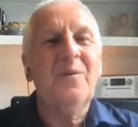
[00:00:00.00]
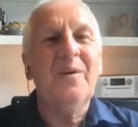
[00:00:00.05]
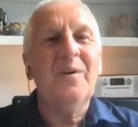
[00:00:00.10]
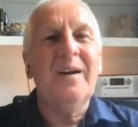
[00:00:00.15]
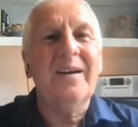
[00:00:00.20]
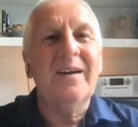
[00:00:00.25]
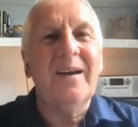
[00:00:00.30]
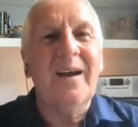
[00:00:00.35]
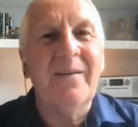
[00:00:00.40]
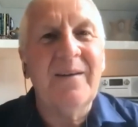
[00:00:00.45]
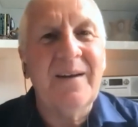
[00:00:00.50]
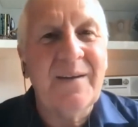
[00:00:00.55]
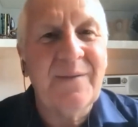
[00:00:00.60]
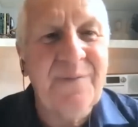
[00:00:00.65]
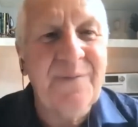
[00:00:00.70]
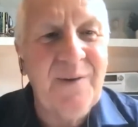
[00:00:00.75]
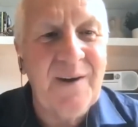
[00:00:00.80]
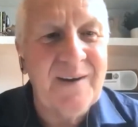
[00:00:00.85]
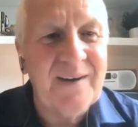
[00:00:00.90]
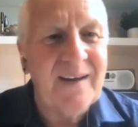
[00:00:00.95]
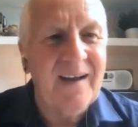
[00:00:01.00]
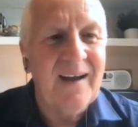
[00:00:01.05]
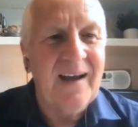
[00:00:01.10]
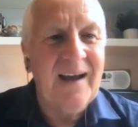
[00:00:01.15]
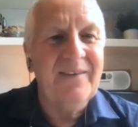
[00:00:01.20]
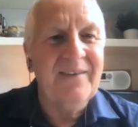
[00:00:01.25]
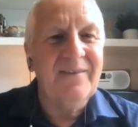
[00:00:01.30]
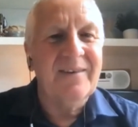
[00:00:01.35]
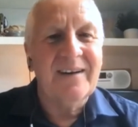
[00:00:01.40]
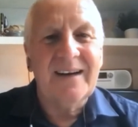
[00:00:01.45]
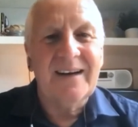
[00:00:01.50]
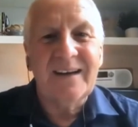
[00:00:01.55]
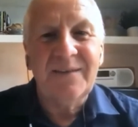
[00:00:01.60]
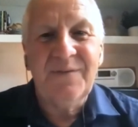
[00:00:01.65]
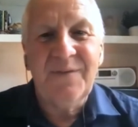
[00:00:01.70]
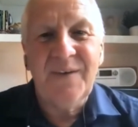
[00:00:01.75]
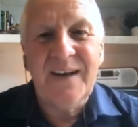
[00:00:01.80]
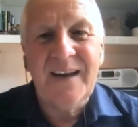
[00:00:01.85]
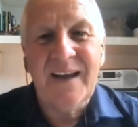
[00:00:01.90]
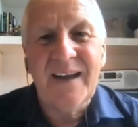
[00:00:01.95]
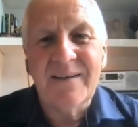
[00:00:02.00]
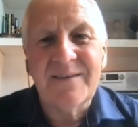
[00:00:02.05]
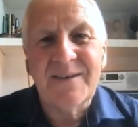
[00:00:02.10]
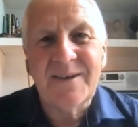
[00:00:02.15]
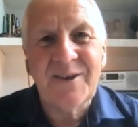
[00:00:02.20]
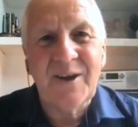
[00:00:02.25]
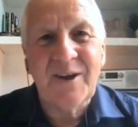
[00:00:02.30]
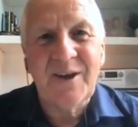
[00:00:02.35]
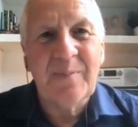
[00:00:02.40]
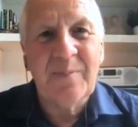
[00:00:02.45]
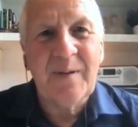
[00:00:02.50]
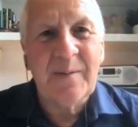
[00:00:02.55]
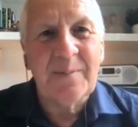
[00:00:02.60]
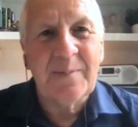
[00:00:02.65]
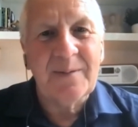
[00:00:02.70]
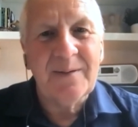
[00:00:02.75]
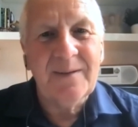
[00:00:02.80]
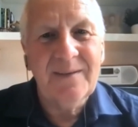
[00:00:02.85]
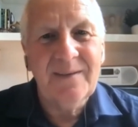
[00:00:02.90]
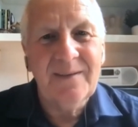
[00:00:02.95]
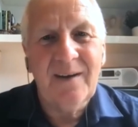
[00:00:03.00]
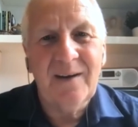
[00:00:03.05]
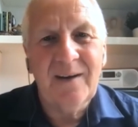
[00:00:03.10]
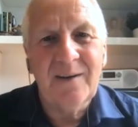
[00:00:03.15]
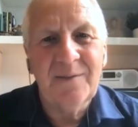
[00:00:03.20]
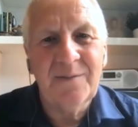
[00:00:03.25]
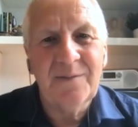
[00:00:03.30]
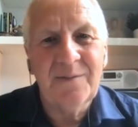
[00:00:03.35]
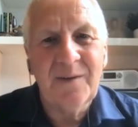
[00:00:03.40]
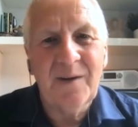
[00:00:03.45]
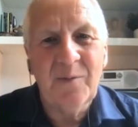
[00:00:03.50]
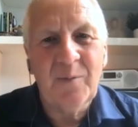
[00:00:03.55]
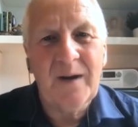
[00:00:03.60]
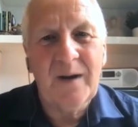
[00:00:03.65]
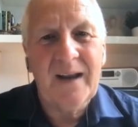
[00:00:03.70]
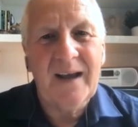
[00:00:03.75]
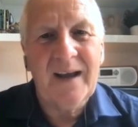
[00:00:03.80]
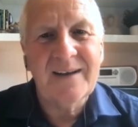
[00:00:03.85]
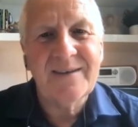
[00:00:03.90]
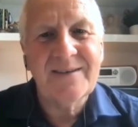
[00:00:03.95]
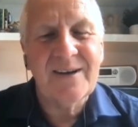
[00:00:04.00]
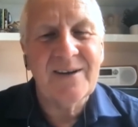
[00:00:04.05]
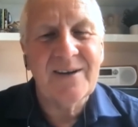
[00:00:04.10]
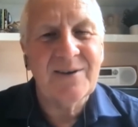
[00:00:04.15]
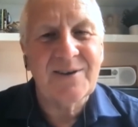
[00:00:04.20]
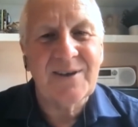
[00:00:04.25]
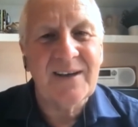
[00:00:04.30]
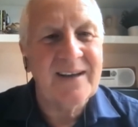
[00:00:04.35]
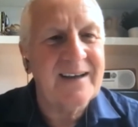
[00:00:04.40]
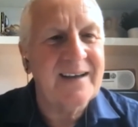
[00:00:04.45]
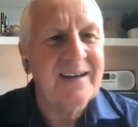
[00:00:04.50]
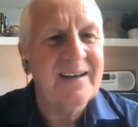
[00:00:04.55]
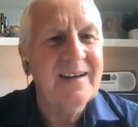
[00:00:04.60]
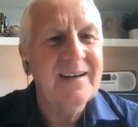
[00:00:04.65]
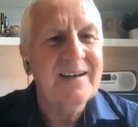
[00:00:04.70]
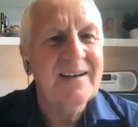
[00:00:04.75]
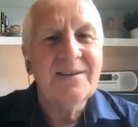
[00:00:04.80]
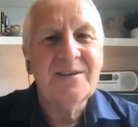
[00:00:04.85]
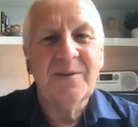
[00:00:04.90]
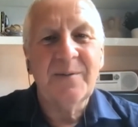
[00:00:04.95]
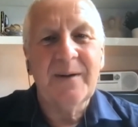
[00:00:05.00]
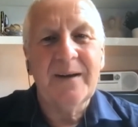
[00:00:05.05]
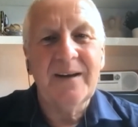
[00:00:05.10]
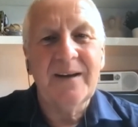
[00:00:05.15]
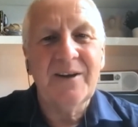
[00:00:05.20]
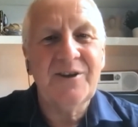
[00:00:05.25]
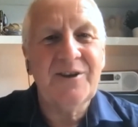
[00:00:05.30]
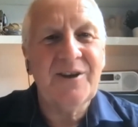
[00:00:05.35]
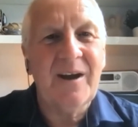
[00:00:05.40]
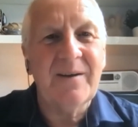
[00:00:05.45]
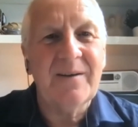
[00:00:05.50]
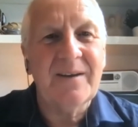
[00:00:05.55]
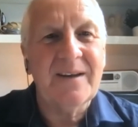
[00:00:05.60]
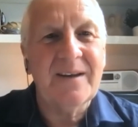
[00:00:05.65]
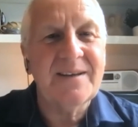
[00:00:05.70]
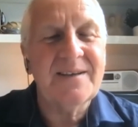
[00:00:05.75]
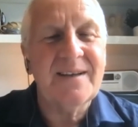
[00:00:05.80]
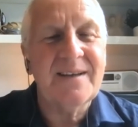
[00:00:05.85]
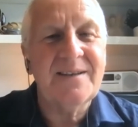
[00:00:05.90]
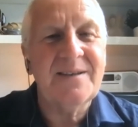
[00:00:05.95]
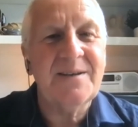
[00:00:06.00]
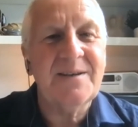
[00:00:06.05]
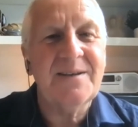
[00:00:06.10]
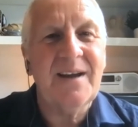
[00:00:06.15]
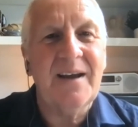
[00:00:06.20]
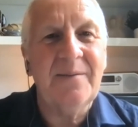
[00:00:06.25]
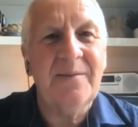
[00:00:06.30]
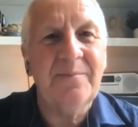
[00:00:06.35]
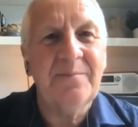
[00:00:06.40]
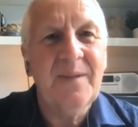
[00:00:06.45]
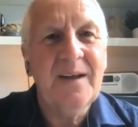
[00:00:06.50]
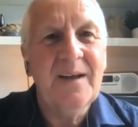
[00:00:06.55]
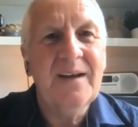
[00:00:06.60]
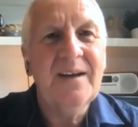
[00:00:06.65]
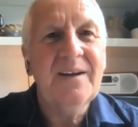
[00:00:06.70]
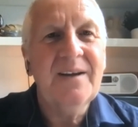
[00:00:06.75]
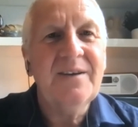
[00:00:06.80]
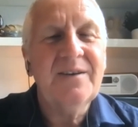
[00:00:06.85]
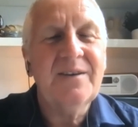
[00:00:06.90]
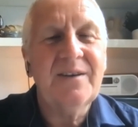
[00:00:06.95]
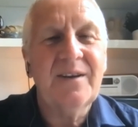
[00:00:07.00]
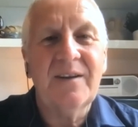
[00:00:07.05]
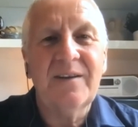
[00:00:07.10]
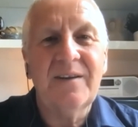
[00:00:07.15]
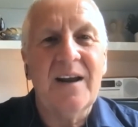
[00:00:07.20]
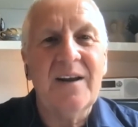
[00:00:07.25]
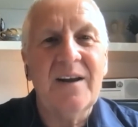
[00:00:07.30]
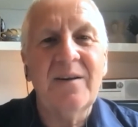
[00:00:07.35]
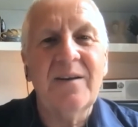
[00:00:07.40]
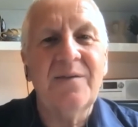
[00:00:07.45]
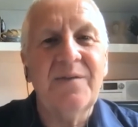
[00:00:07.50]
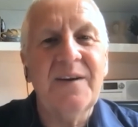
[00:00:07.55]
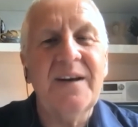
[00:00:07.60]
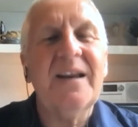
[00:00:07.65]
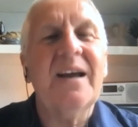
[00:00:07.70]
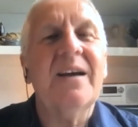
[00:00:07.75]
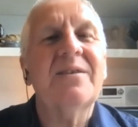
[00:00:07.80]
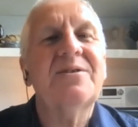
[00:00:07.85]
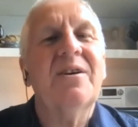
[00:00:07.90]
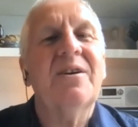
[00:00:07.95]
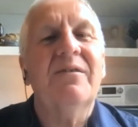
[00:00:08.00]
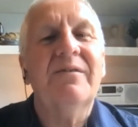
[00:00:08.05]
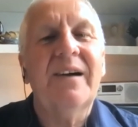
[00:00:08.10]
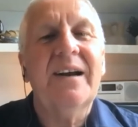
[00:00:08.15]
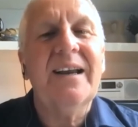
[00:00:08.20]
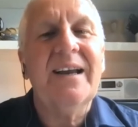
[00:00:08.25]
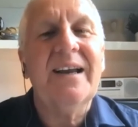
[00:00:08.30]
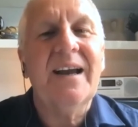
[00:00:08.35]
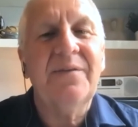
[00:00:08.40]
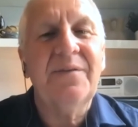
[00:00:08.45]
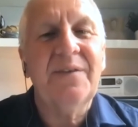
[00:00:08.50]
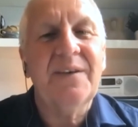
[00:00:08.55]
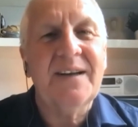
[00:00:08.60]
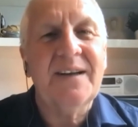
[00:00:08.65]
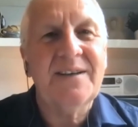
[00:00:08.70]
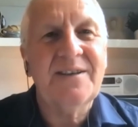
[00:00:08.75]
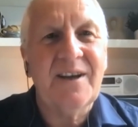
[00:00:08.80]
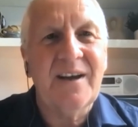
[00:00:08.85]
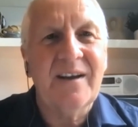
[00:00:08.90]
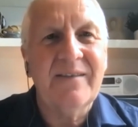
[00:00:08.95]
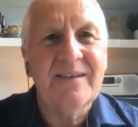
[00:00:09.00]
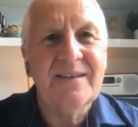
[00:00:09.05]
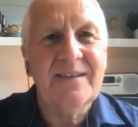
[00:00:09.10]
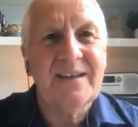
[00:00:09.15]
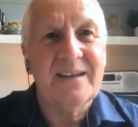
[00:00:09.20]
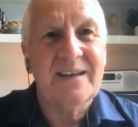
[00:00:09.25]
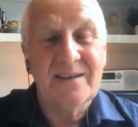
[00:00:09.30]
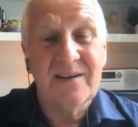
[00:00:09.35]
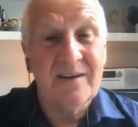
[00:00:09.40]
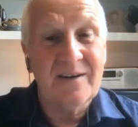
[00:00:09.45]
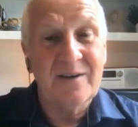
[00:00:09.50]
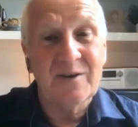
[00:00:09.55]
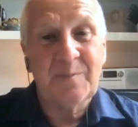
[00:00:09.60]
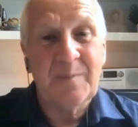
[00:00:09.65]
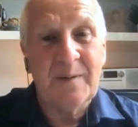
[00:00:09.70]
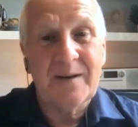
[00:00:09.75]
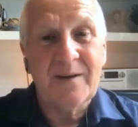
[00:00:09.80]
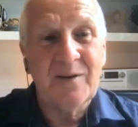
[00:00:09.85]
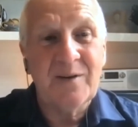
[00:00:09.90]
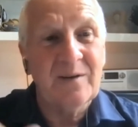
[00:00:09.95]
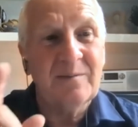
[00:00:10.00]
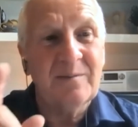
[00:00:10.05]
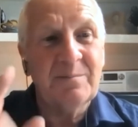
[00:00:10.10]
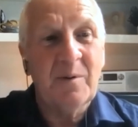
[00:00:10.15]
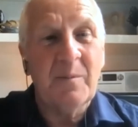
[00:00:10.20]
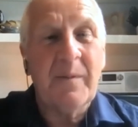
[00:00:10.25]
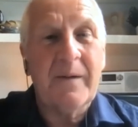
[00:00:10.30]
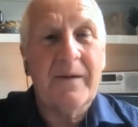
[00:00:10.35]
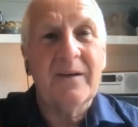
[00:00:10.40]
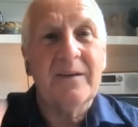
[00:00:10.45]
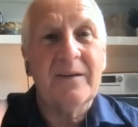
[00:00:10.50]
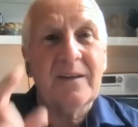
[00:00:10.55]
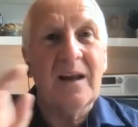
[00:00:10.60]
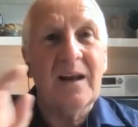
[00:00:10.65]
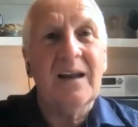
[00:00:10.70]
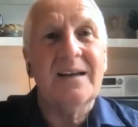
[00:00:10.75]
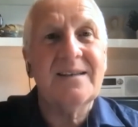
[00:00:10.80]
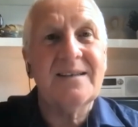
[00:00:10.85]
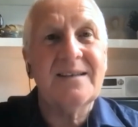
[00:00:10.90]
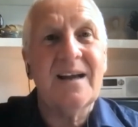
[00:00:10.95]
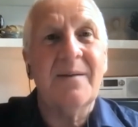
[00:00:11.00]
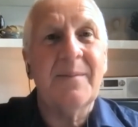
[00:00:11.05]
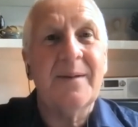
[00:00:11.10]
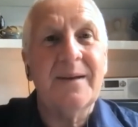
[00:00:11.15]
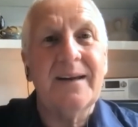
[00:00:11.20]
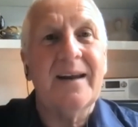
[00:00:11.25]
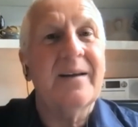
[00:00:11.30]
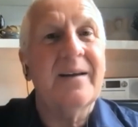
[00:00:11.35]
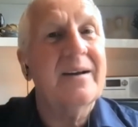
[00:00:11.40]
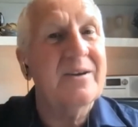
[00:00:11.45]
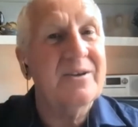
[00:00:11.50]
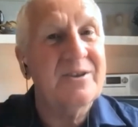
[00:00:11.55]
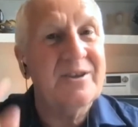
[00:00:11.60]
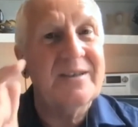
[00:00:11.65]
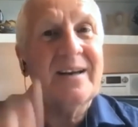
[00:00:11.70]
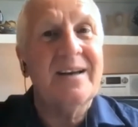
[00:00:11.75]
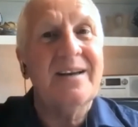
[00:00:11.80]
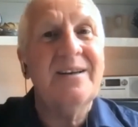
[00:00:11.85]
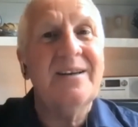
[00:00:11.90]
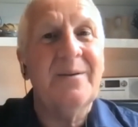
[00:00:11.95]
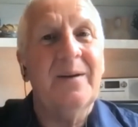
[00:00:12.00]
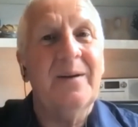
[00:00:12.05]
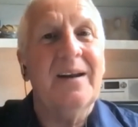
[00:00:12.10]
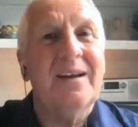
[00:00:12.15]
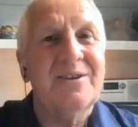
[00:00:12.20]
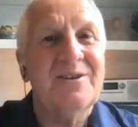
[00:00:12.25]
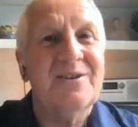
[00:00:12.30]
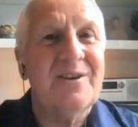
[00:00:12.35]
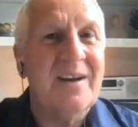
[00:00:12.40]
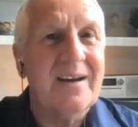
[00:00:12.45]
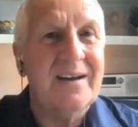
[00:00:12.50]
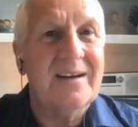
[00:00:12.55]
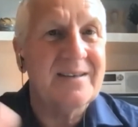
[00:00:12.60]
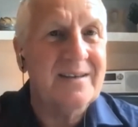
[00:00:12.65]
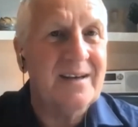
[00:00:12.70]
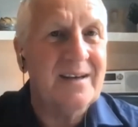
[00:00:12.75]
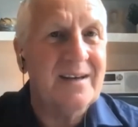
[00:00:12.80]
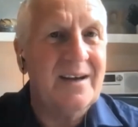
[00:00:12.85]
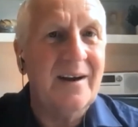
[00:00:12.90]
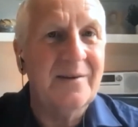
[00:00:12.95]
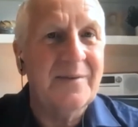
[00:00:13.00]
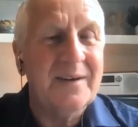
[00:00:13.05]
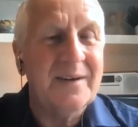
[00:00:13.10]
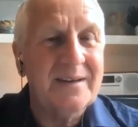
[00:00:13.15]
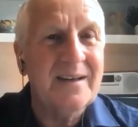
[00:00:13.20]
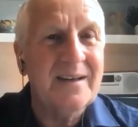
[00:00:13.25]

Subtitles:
you go any further, I've got a little video to show people of what it actually looks like. So we're going to show this. This is, I know the video is not ready yet for this year, is it? Because it's only just been done. But we've got the last time we did it, because you didn't do it last year because of COVID.